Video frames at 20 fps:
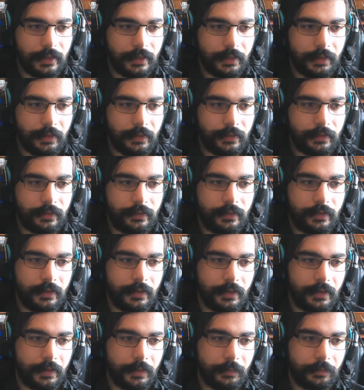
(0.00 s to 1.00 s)
is
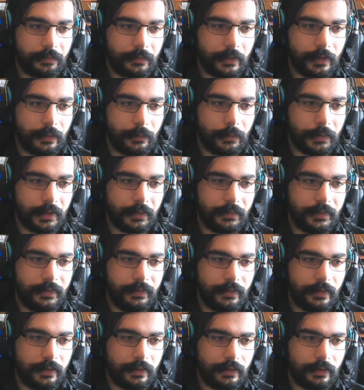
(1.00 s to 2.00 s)
uh, one of
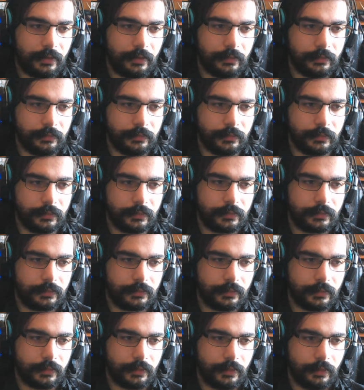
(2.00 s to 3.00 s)
Hmm.
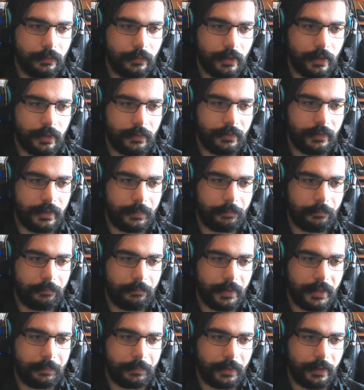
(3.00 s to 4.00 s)
What are the
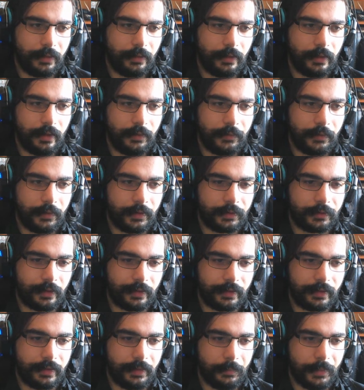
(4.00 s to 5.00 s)
people overall
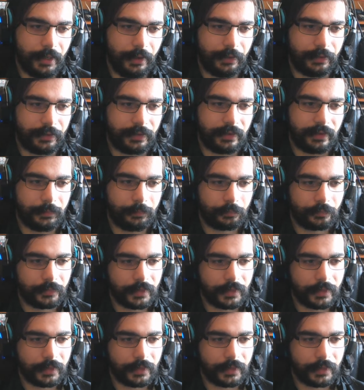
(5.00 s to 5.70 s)
trashed the most?